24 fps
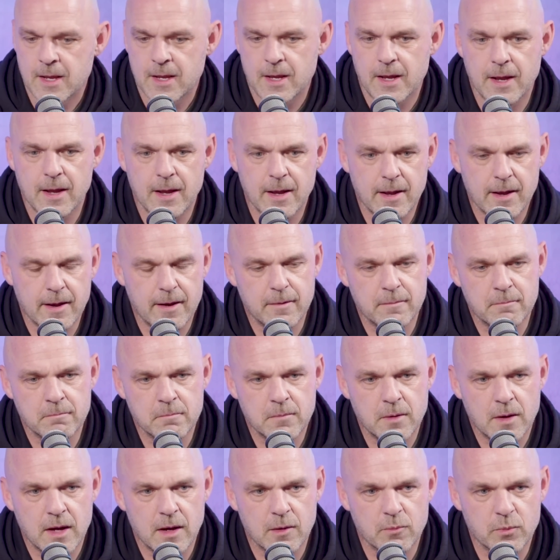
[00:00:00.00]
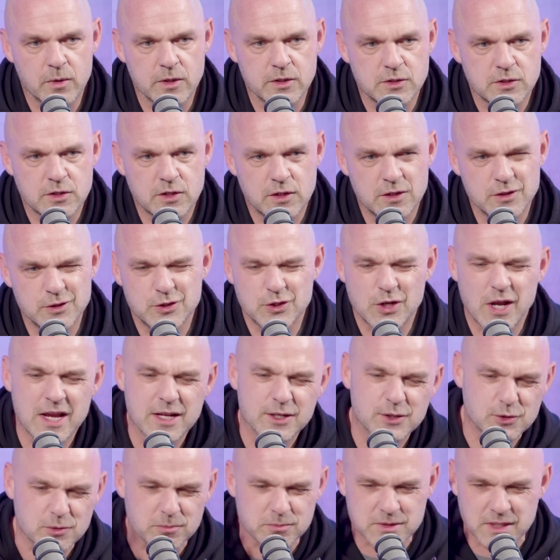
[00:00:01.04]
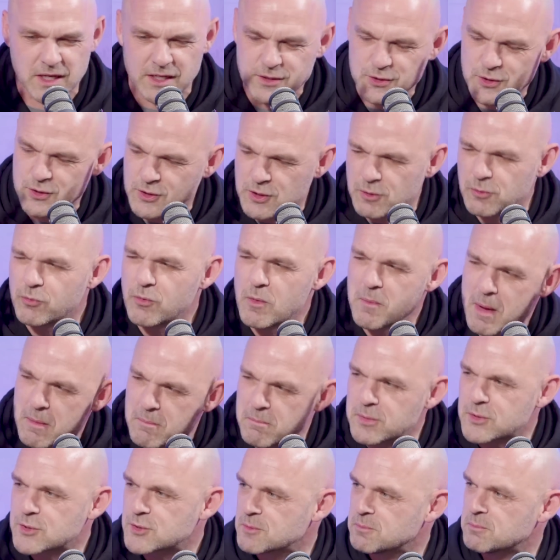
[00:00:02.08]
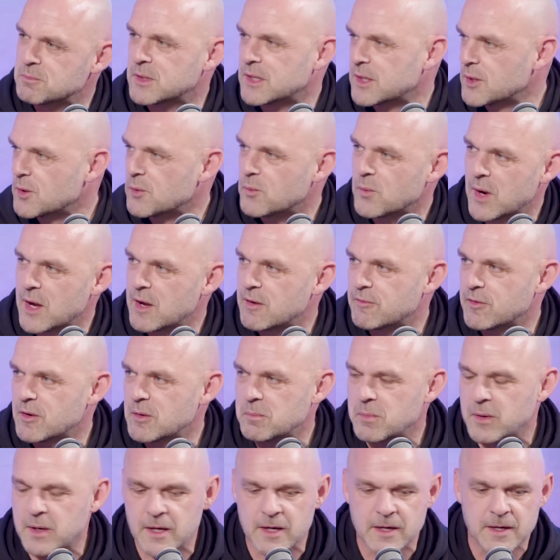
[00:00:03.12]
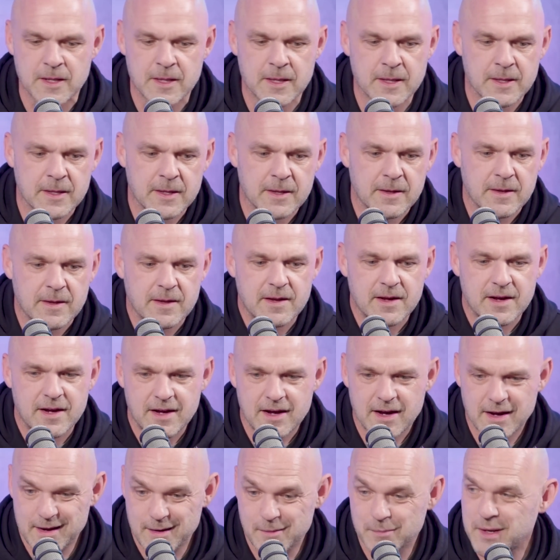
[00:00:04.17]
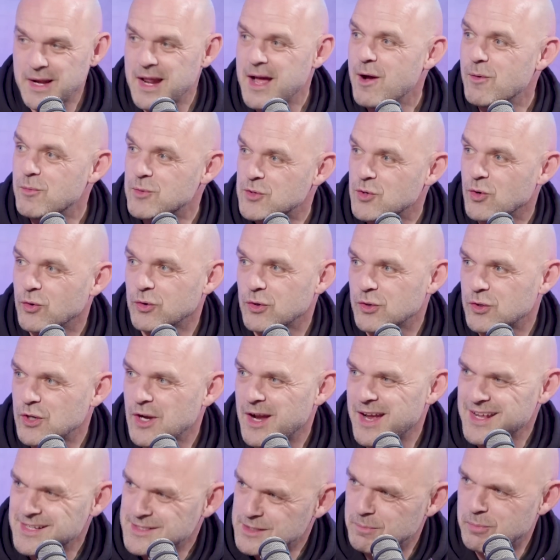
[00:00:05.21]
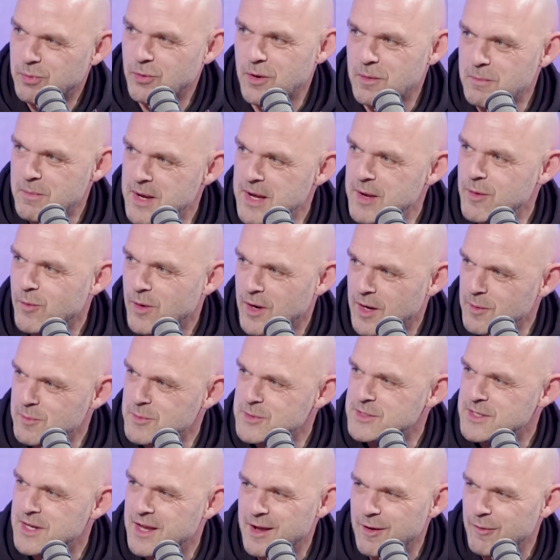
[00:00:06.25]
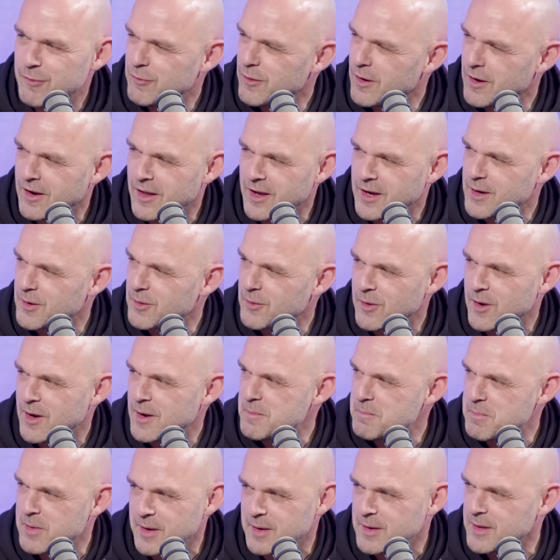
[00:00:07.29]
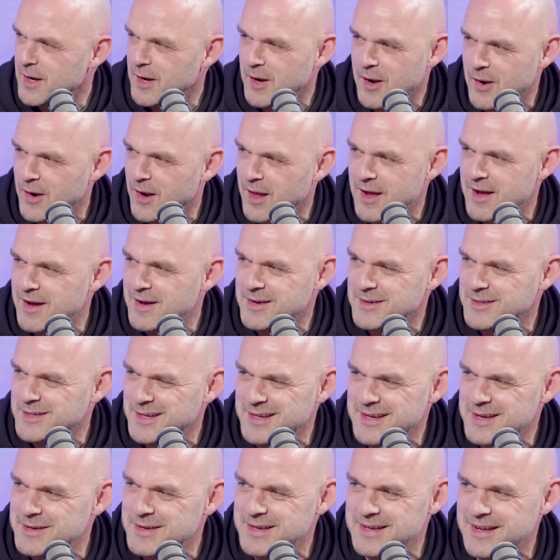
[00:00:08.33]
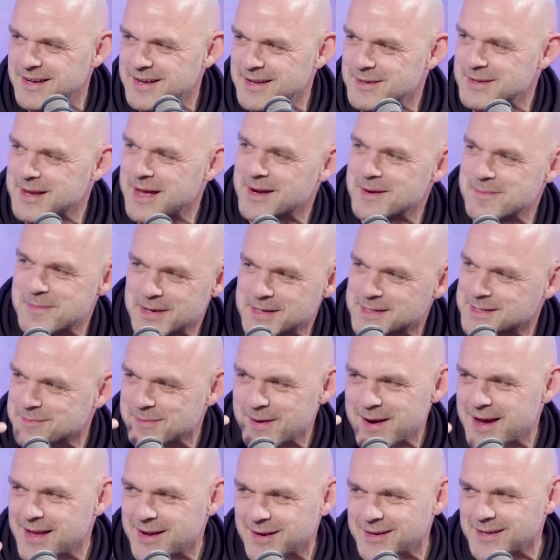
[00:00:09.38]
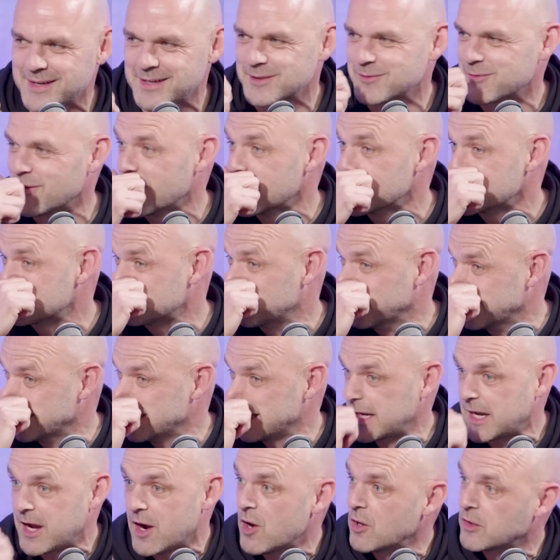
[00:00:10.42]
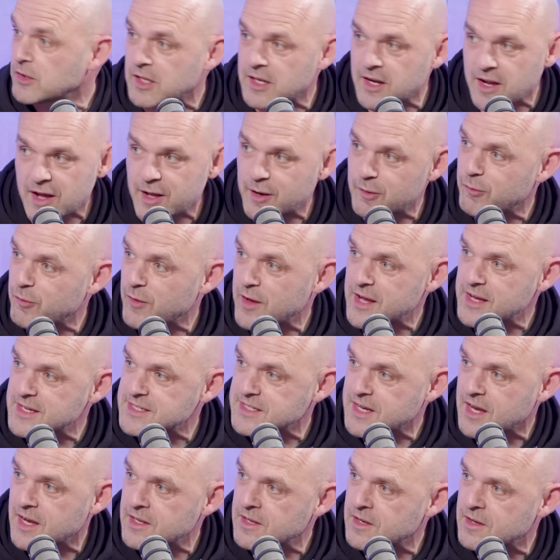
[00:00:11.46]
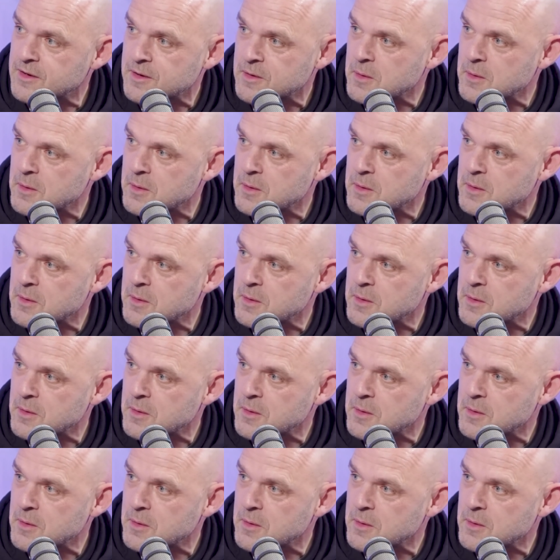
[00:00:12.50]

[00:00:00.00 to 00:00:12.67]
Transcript: um, and which can change sometimes because you remember somebody or whatever. But yeah. I, I mean, I was on the. show. I had to put him in it while he was there. I felt like a right beat, you know. Like, uh, he, and he had a big smile on his face. But you can't deny the facts, you, can you?